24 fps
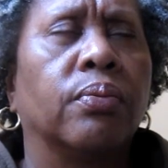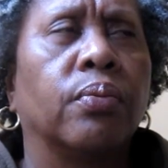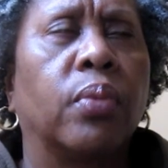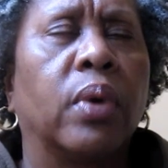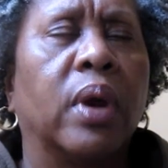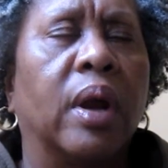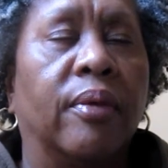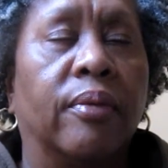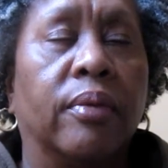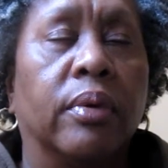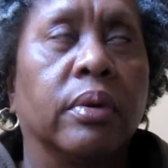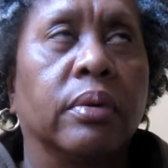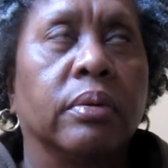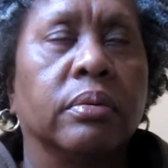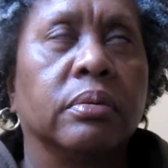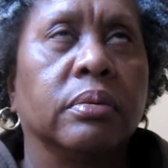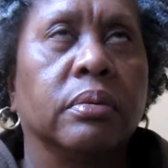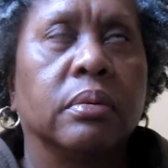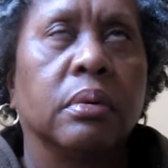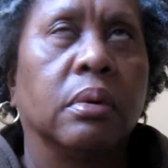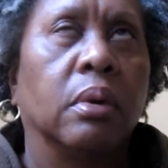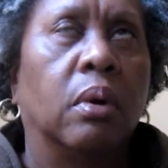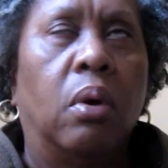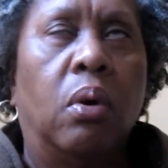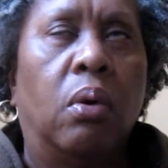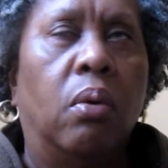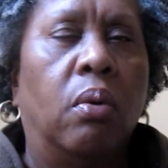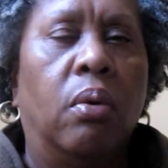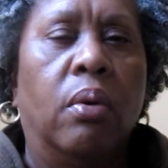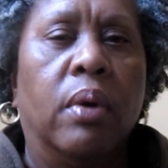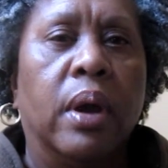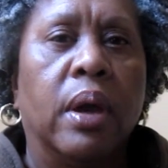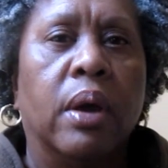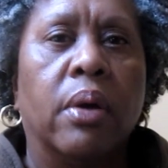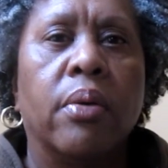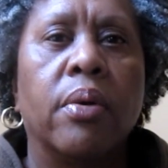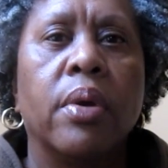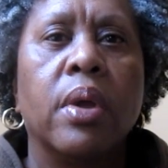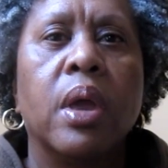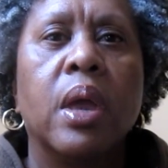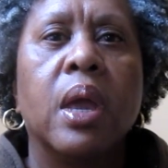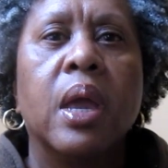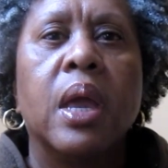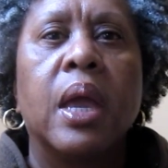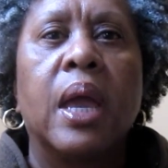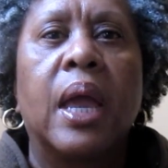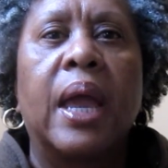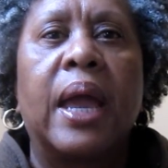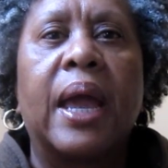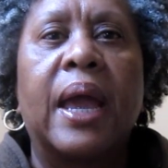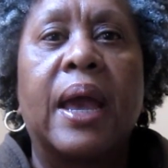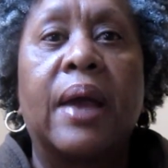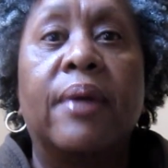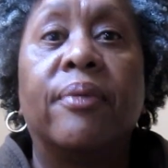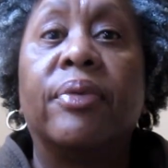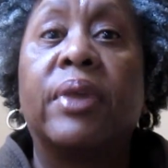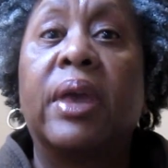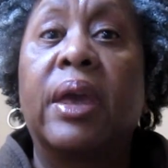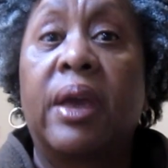whatever oil, and